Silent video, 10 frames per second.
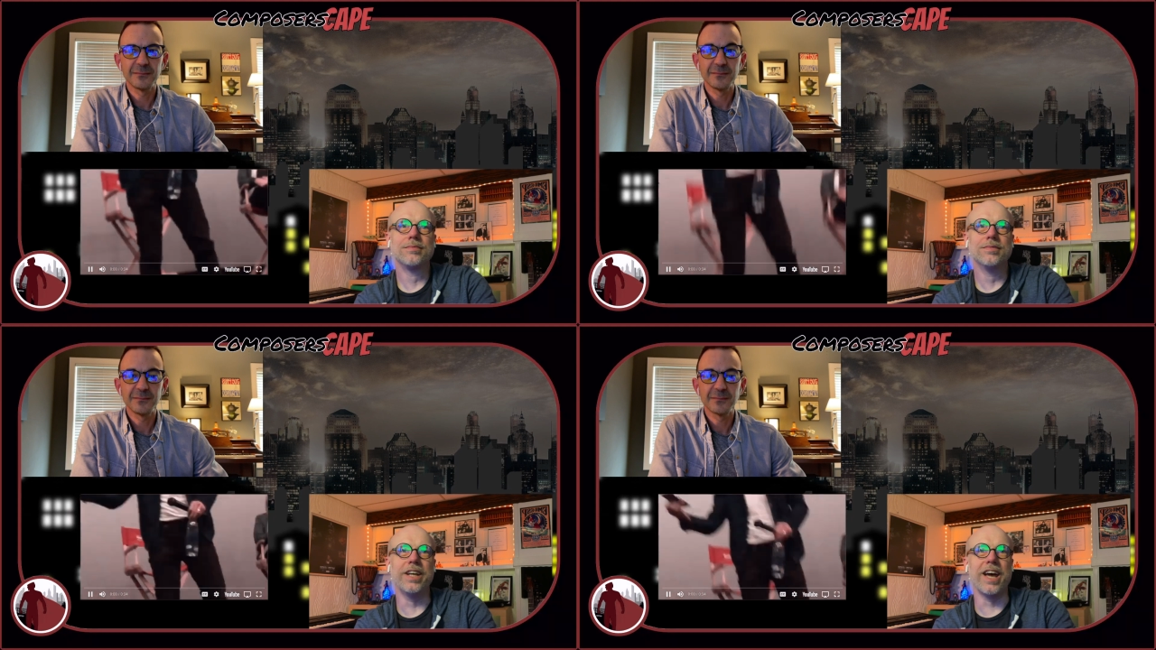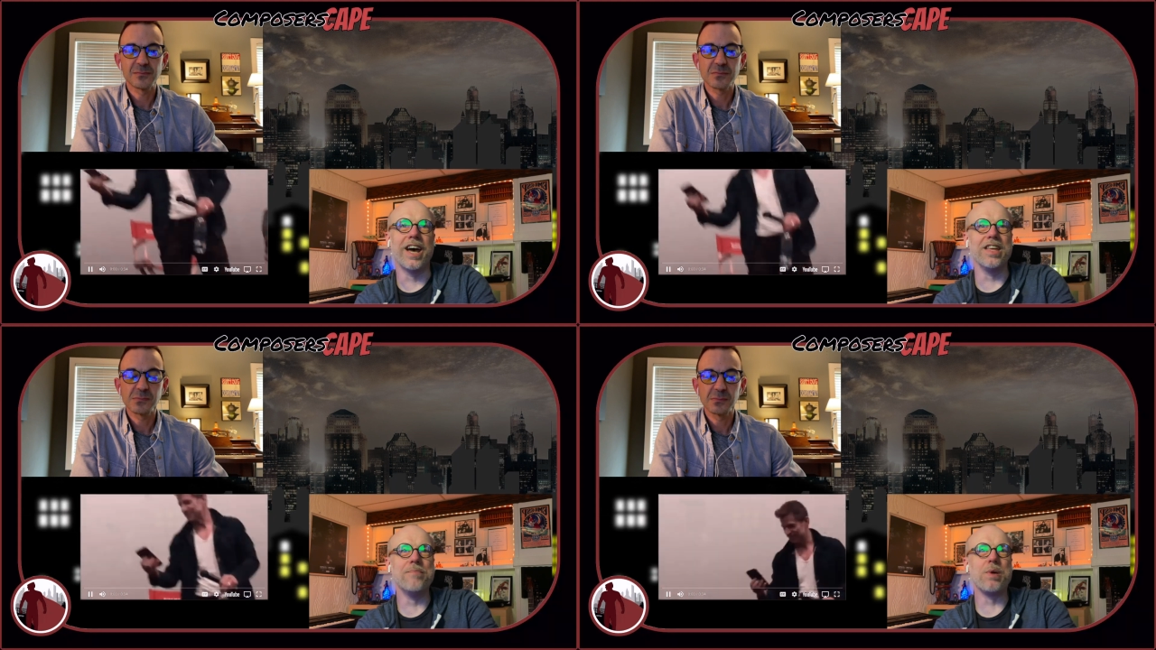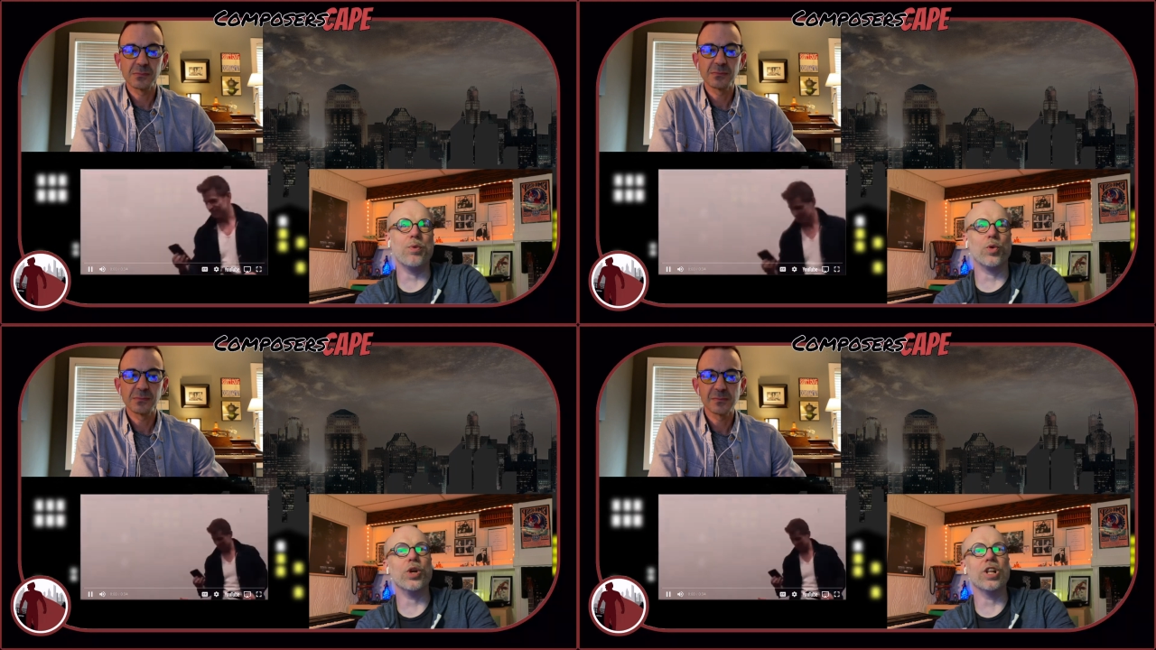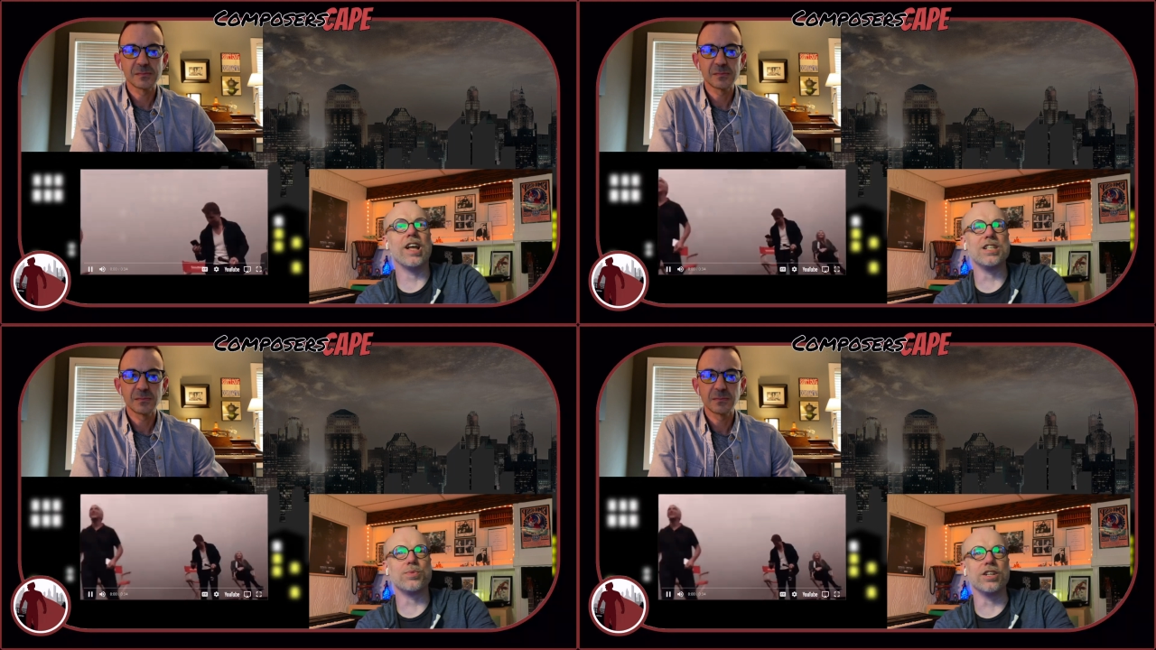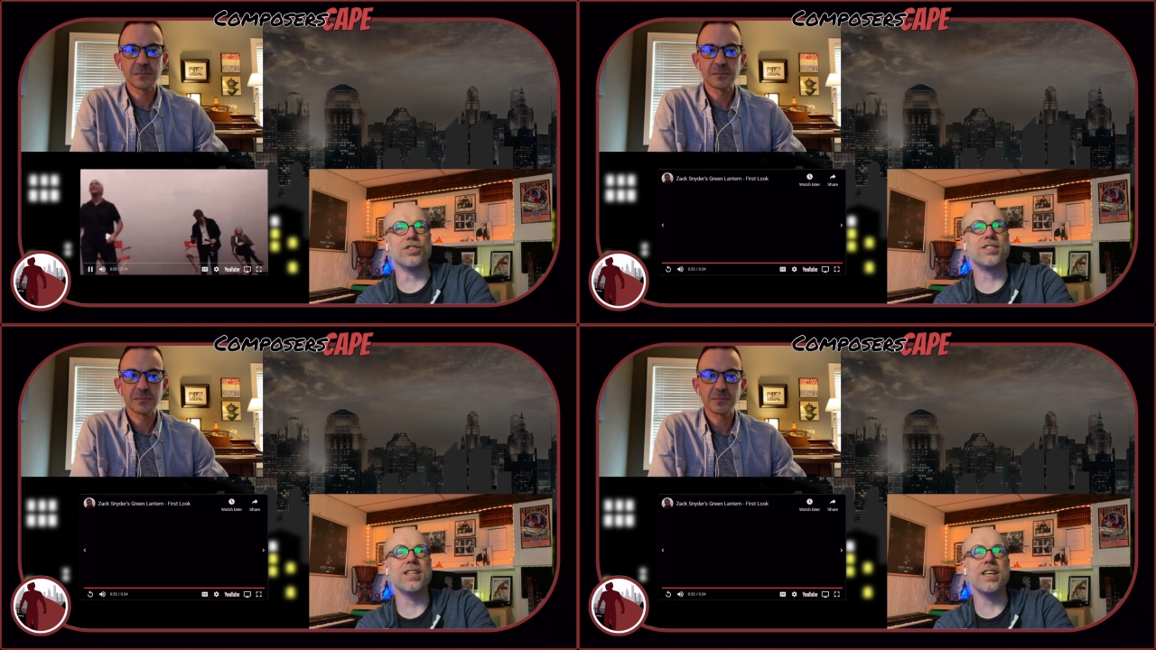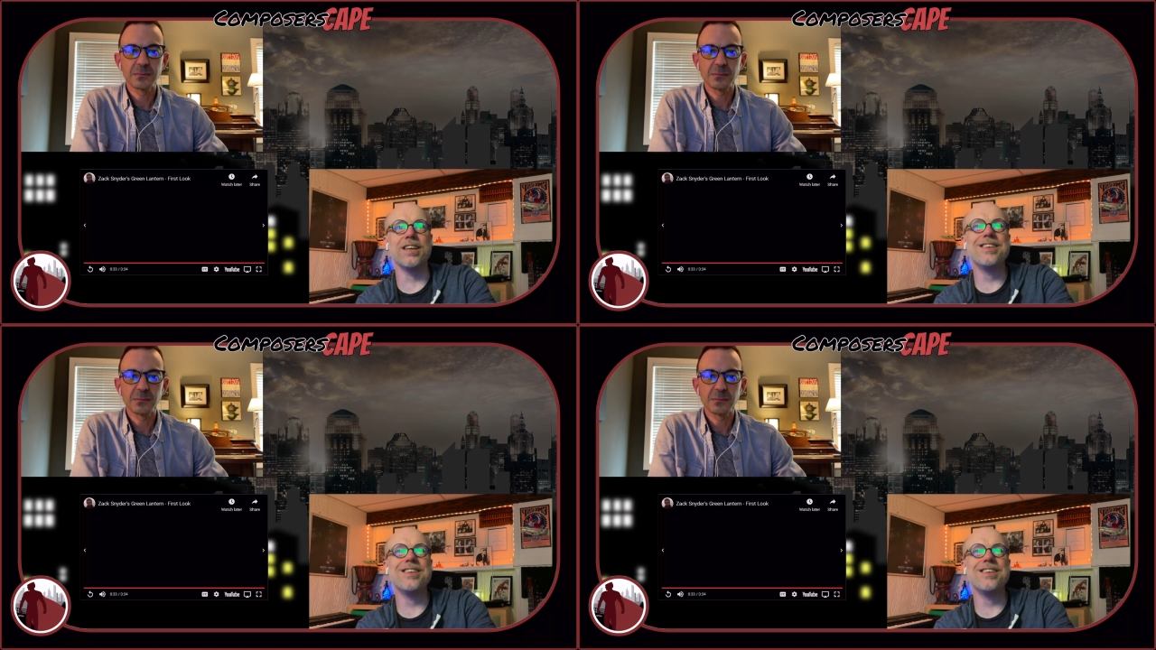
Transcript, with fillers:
Speaker 1: Yeah, then people will realize what they're seeing.